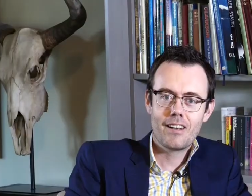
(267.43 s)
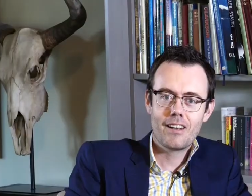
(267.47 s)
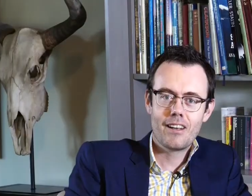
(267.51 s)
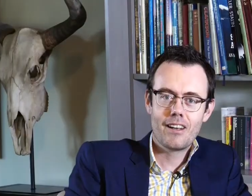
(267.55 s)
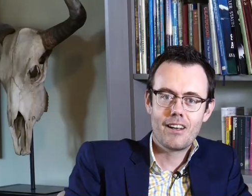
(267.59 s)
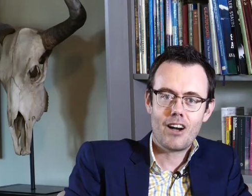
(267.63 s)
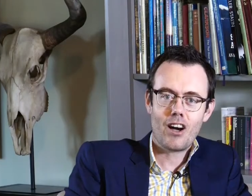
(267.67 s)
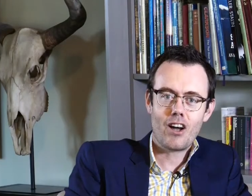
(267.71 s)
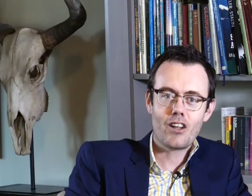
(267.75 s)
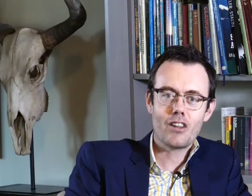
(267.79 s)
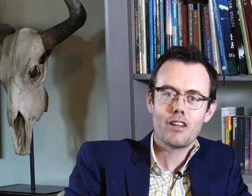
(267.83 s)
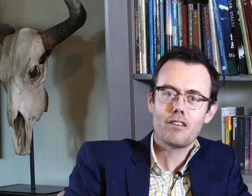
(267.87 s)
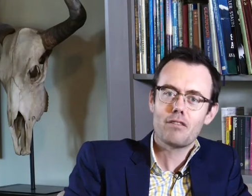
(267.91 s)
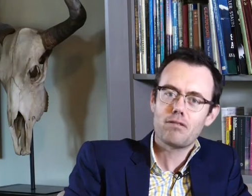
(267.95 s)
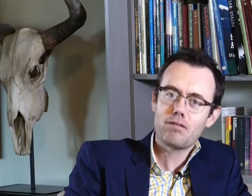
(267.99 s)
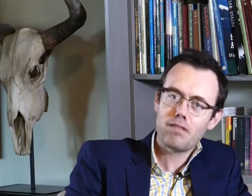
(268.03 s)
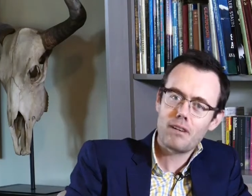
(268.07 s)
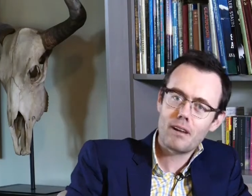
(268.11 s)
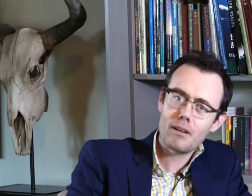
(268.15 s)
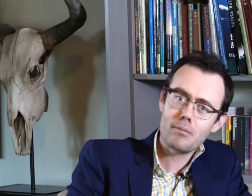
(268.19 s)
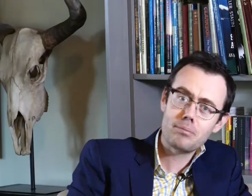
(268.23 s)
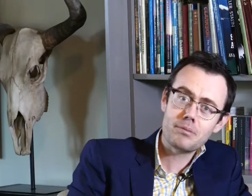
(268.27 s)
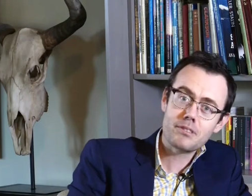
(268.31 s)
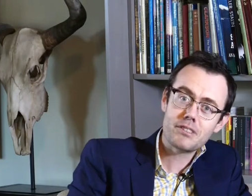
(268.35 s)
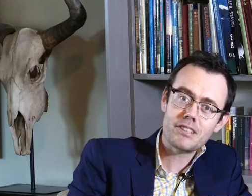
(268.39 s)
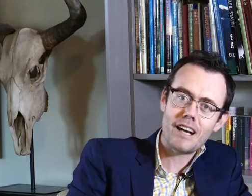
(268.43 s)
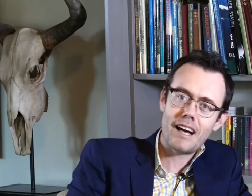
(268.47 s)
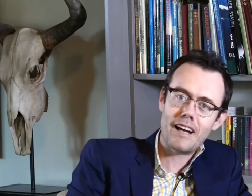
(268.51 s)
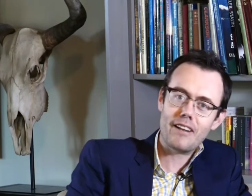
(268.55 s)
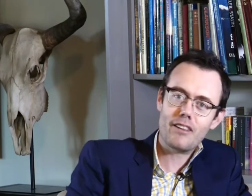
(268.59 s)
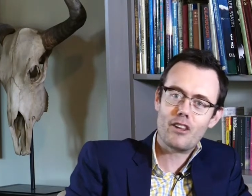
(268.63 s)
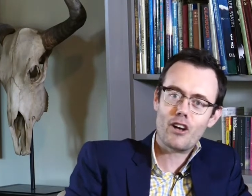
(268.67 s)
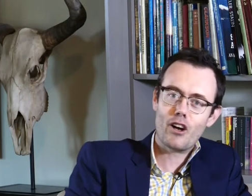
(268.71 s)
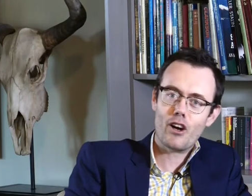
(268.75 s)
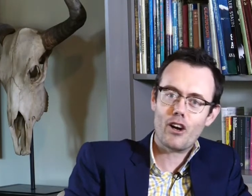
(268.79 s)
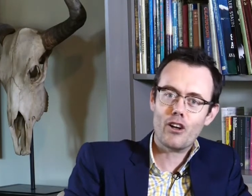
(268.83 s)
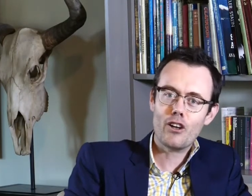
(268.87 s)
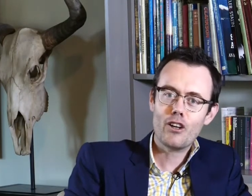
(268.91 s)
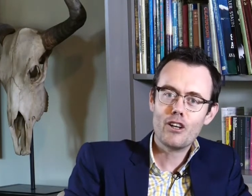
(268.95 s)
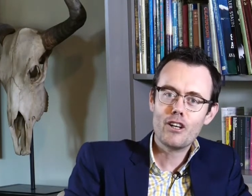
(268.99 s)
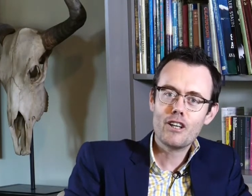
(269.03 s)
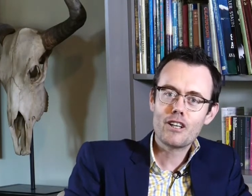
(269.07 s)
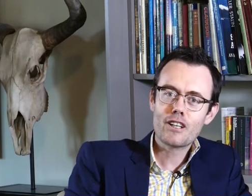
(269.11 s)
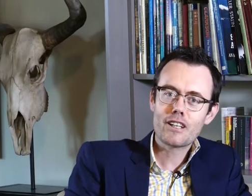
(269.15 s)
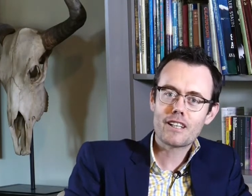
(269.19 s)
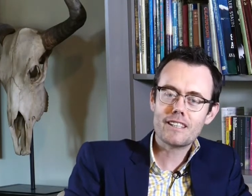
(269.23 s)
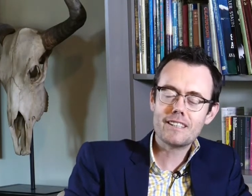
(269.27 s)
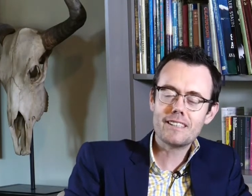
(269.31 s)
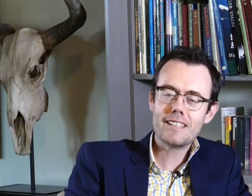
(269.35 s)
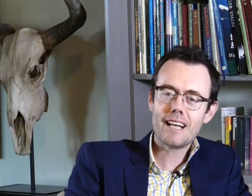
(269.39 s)
On the flip side though,
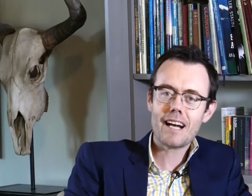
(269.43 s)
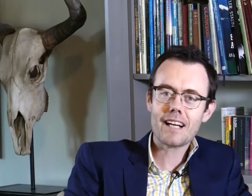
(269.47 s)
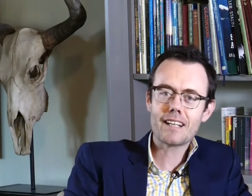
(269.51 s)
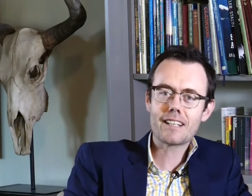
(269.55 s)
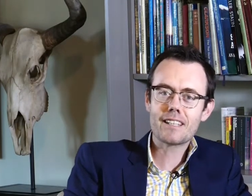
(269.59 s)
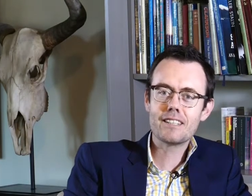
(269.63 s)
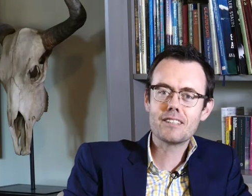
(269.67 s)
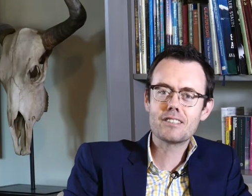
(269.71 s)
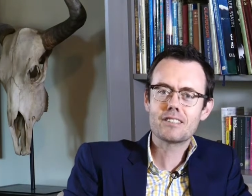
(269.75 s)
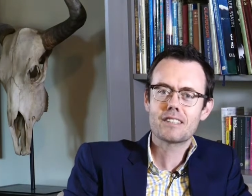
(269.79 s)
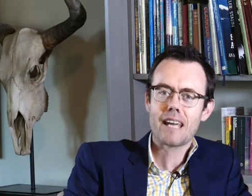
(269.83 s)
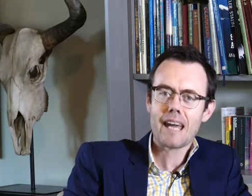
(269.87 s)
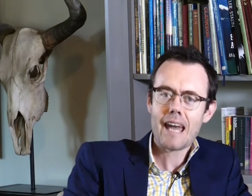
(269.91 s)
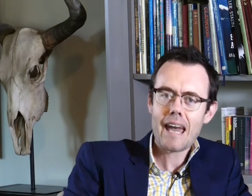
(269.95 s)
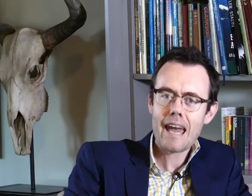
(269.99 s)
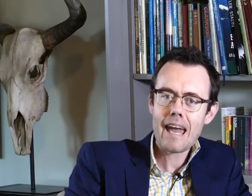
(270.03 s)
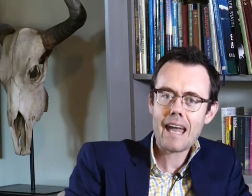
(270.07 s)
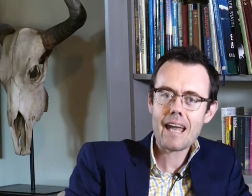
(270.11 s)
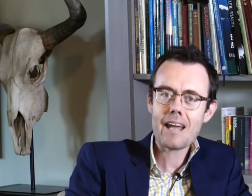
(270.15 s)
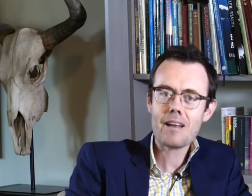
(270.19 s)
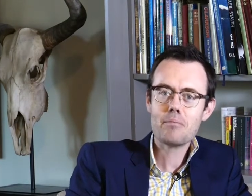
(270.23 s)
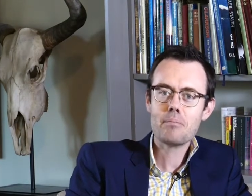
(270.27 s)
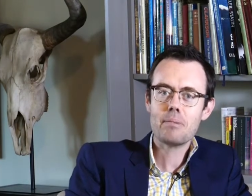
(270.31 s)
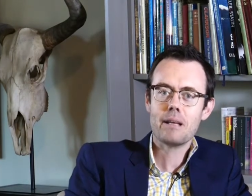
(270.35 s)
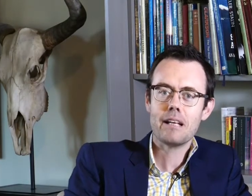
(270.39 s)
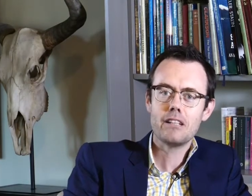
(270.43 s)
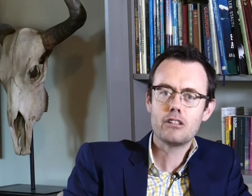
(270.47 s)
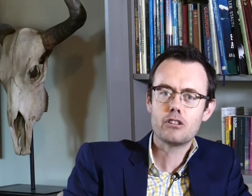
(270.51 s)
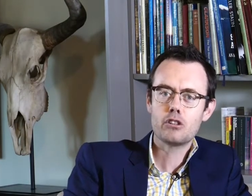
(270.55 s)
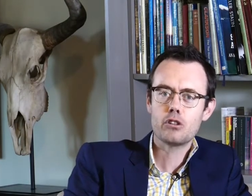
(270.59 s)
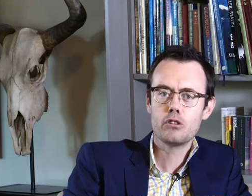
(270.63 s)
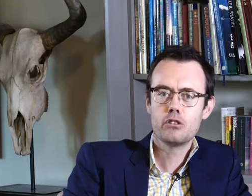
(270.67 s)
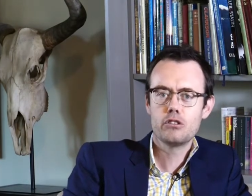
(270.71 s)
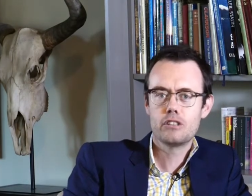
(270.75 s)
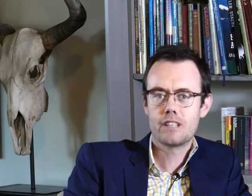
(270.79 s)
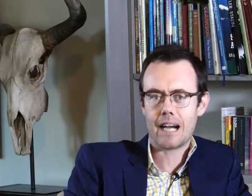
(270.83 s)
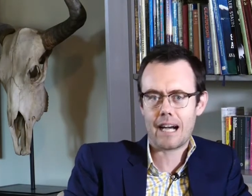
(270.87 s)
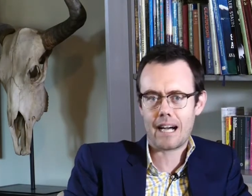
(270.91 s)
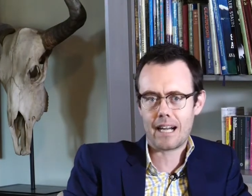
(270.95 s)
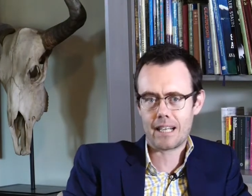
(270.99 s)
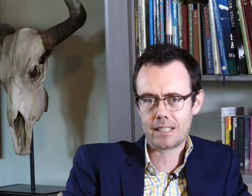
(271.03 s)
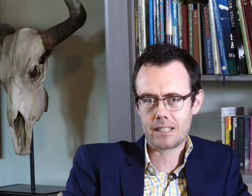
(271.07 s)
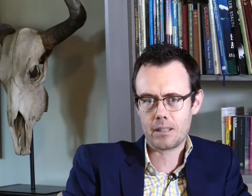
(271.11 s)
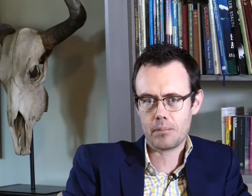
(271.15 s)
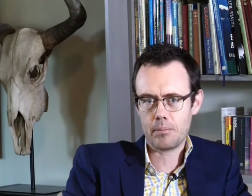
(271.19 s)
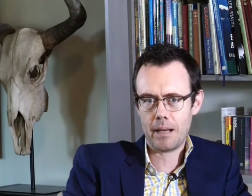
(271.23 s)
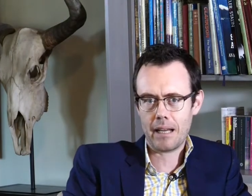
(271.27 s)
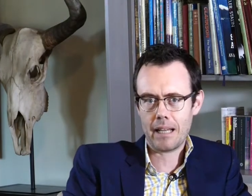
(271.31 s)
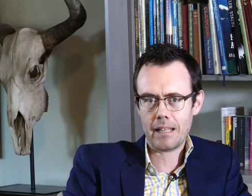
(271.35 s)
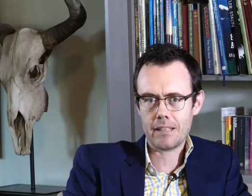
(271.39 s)
conductors can be too
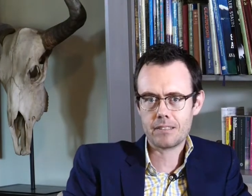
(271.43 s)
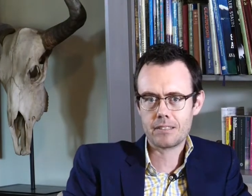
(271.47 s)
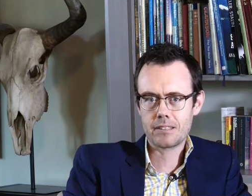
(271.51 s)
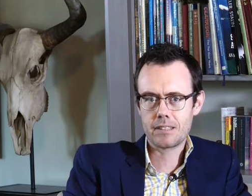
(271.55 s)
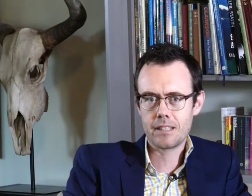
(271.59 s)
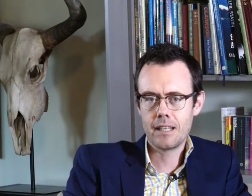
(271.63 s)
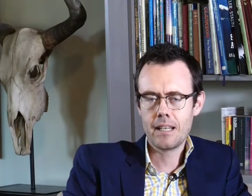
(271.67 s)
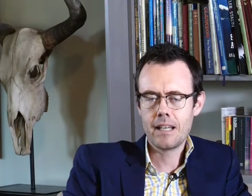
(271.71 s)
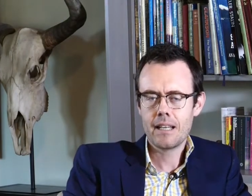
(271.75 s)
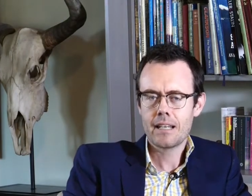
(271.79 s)
data-based,